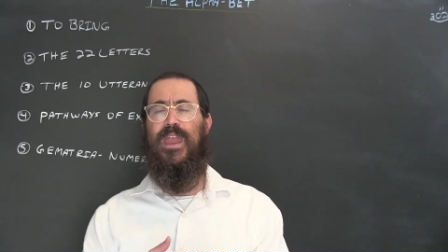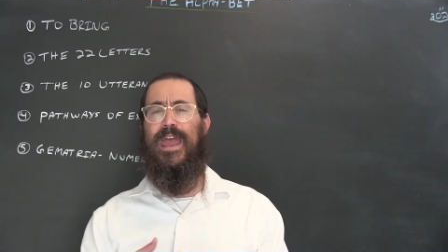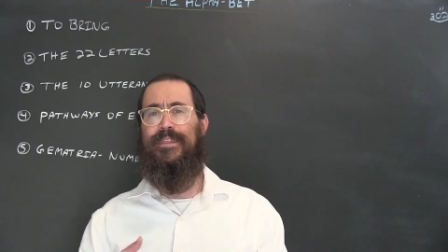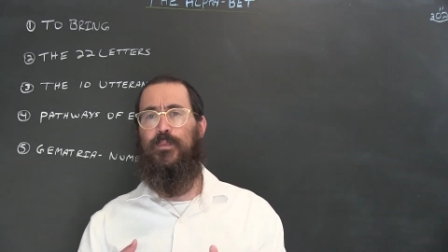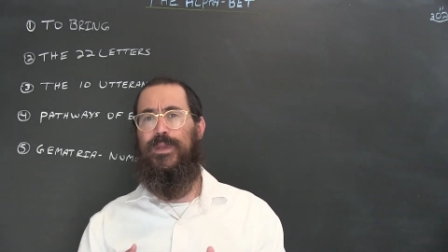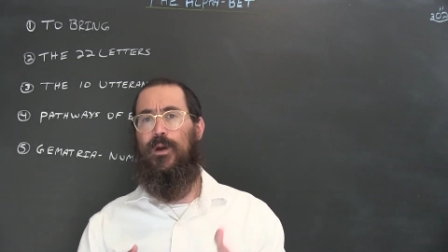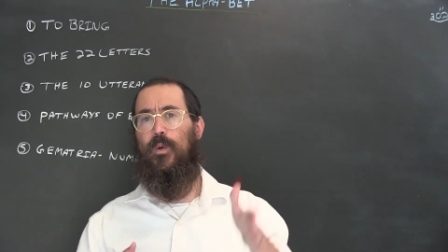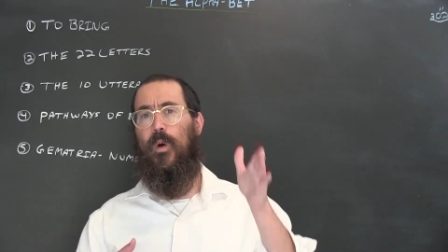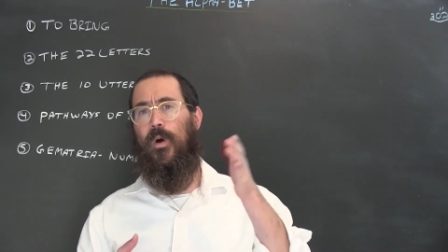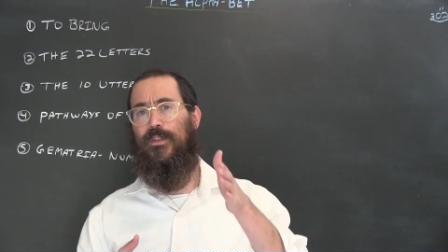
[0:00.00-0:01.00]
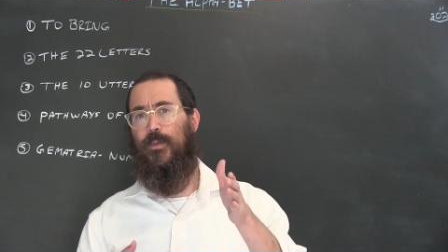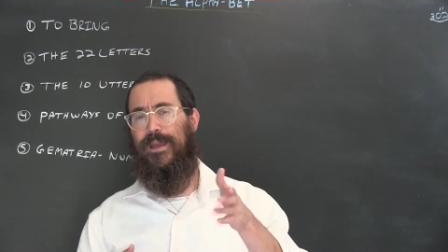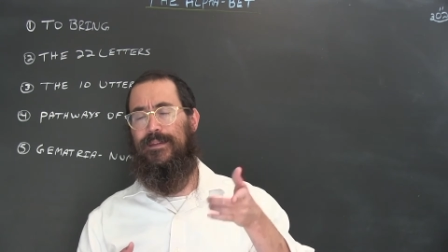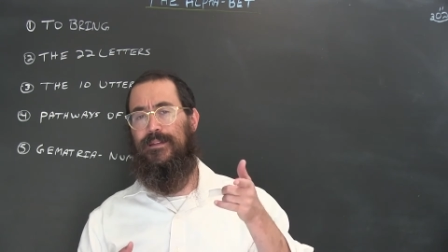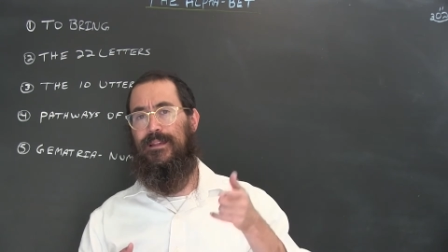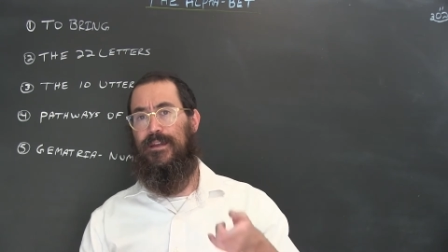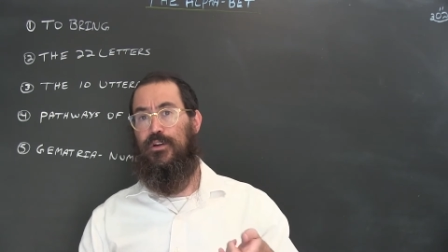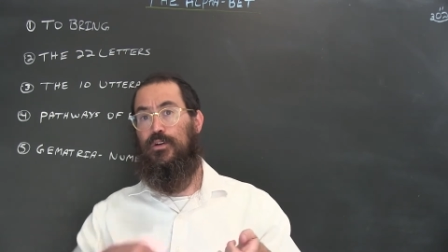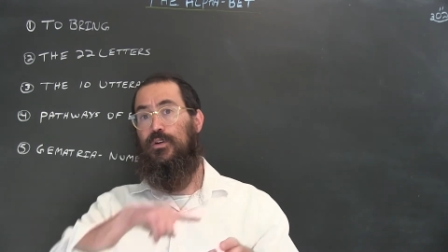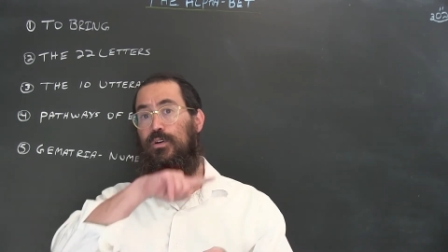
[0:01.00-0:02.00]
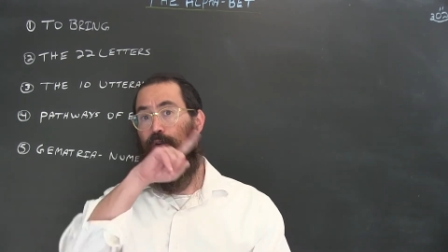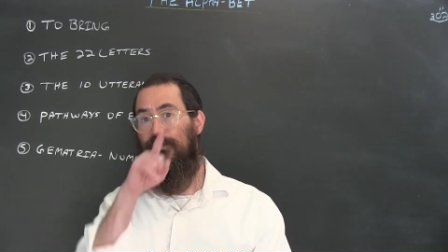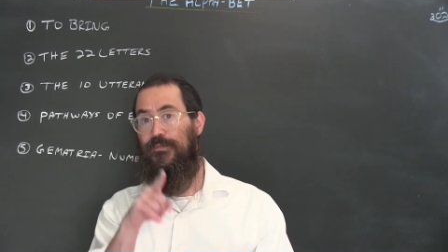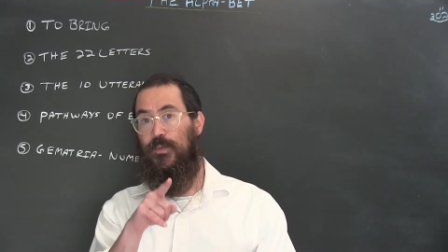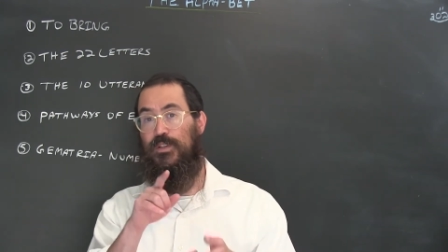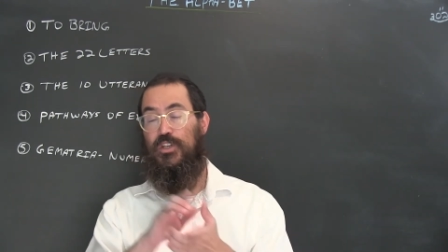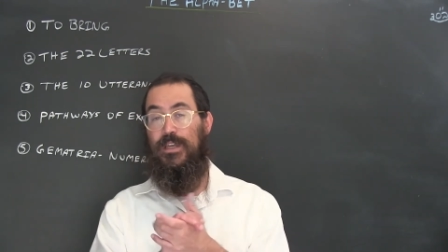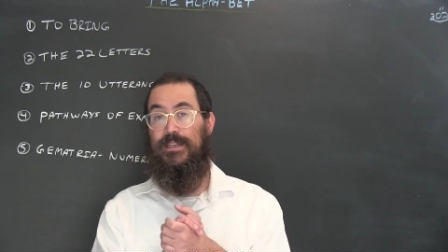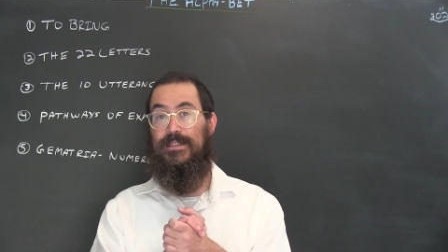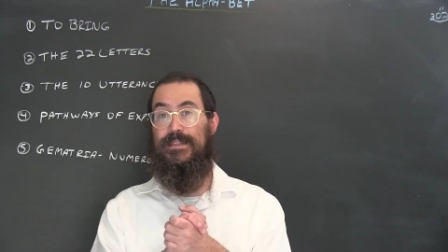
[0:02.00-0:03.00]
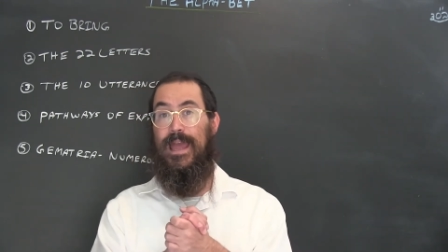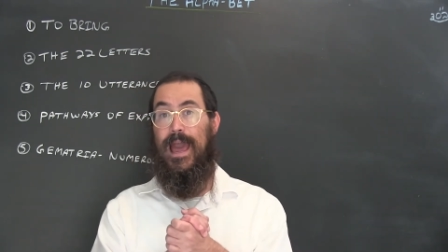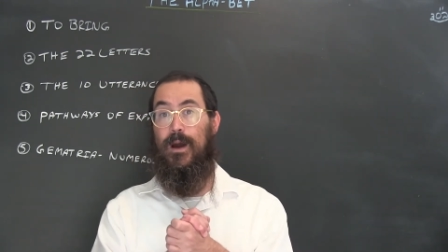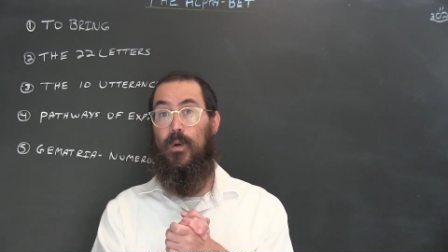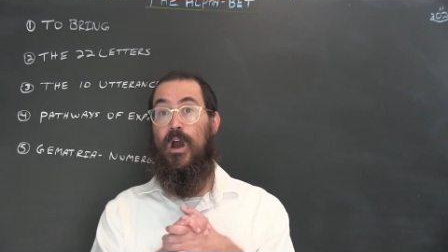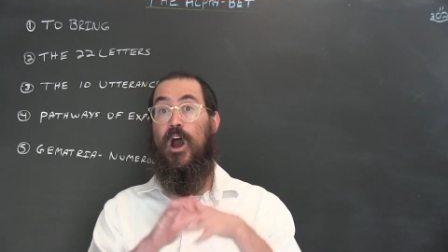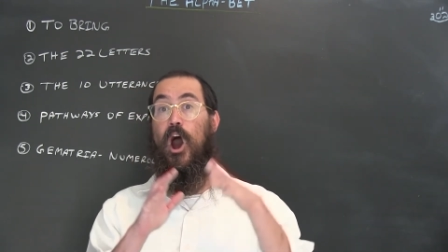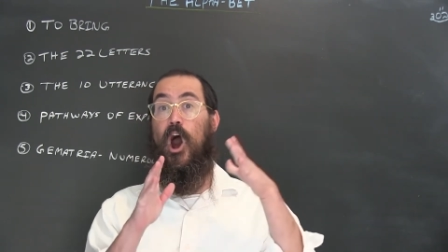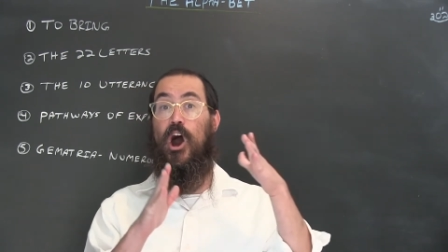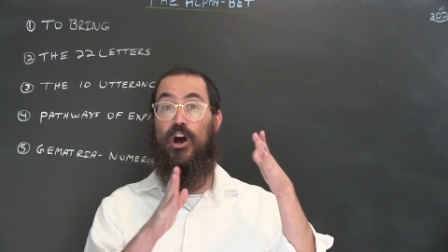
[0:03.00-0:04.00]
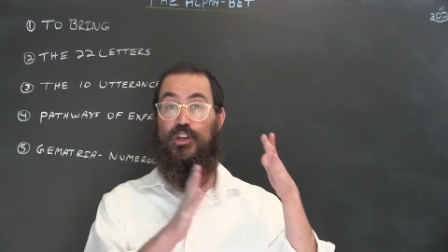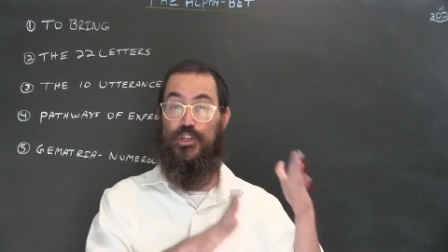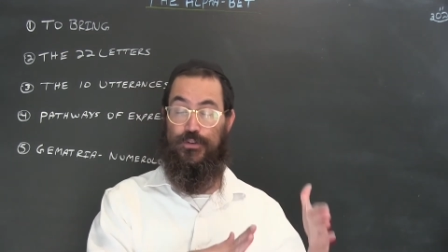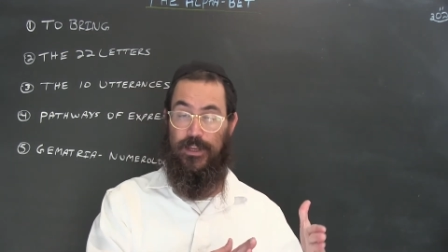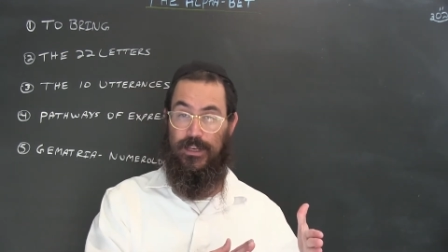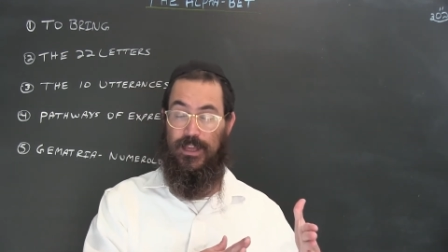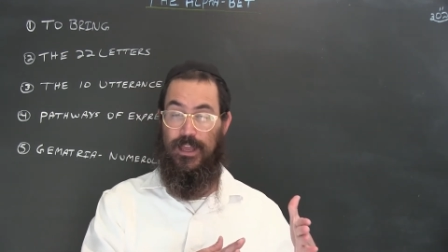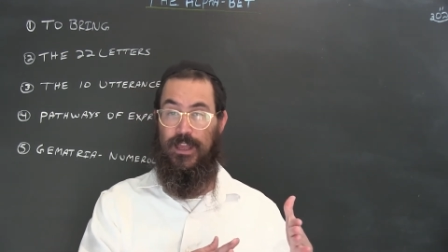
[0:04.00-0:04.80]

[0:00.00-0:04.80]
And then we go all the way to the letter Kuf, which is now 100.